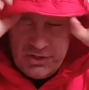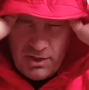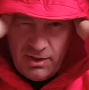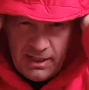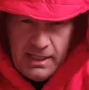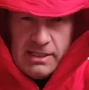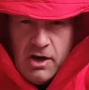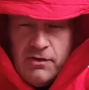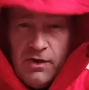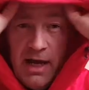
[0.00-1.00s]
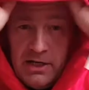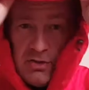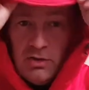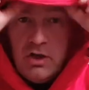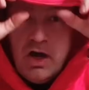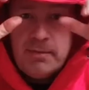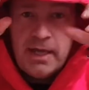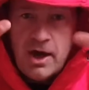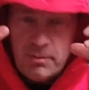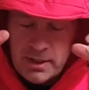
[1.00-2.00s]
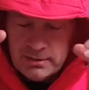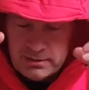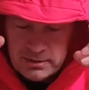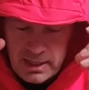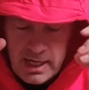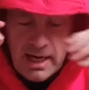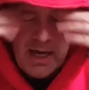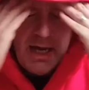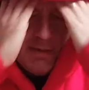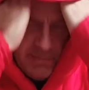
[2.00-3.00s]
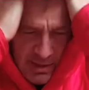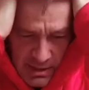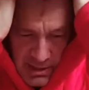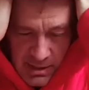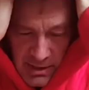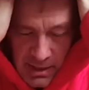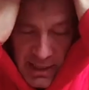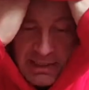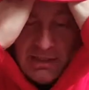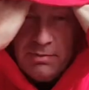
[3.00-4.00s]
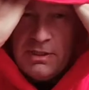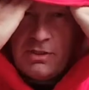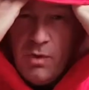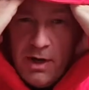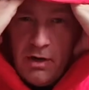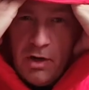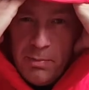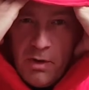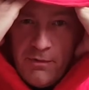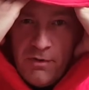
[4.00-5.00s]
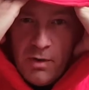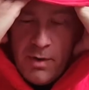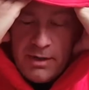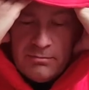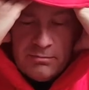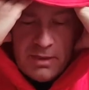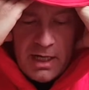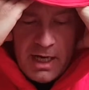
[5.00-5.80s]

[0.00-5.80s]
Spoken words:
struggle to get this over an actual climbing helmet, unless it's quite a low profile one.